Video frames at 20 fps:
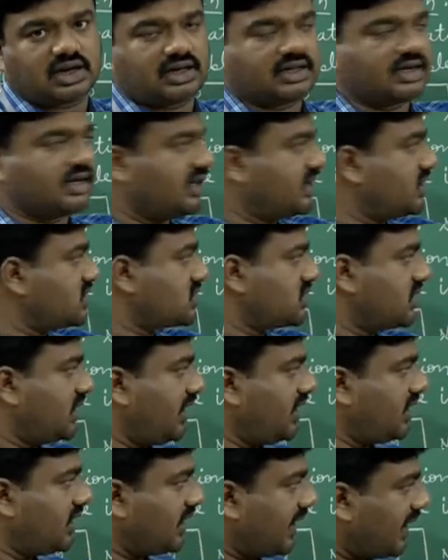that is,
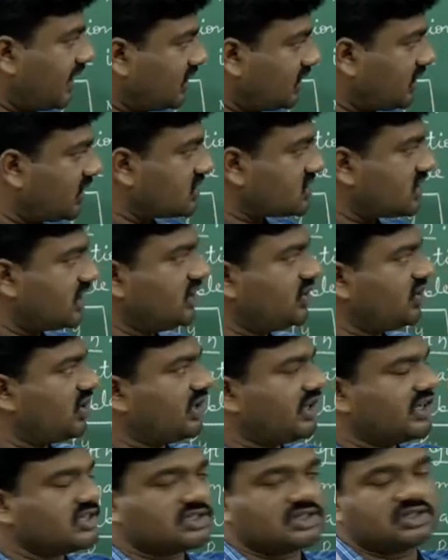it enters into
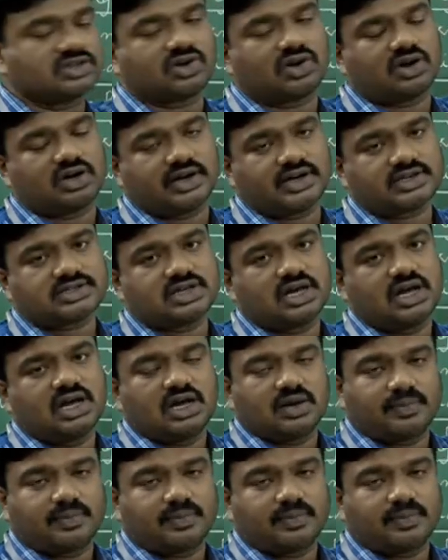a region called as